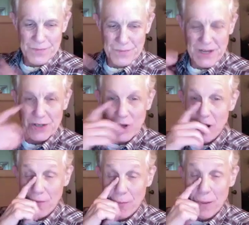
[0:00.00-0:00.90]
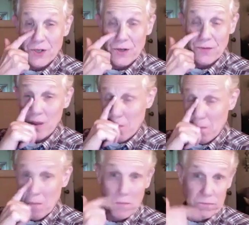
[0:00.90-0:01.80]
ticked off a bunch of them
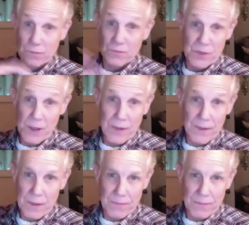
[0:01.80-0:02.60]
in the